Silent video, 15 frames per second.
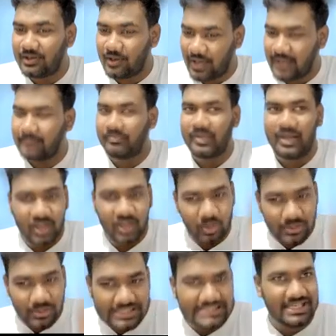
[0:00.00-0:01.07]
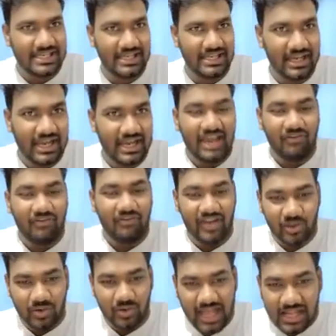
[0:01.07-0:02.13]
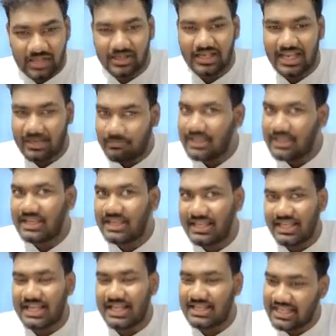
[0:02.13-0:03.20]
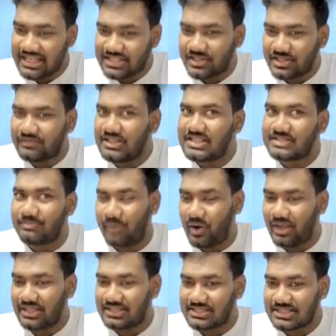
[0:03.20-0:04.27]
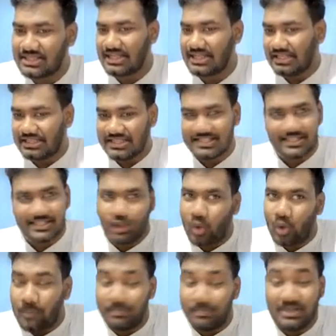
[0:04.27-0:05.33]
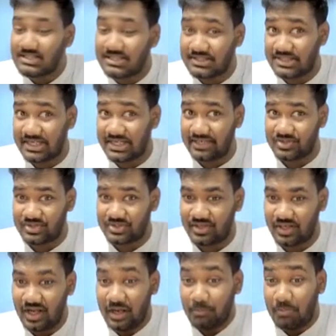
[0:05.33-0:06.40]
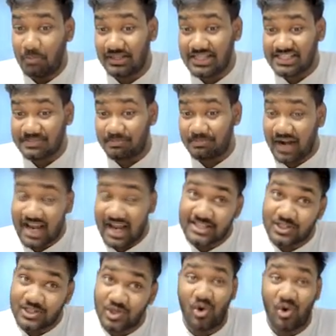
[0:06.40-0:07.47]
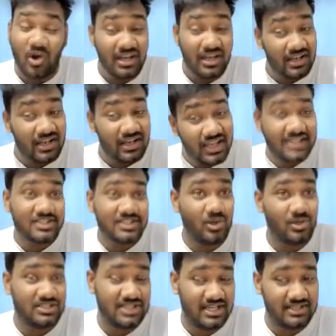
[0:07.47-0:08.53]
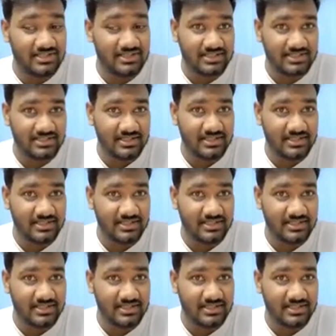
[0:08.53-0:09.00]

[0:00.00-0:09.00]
Okay. You will see when you calculate PED at each of these points, this slope doesn't change. But this price to quantity ratio changes.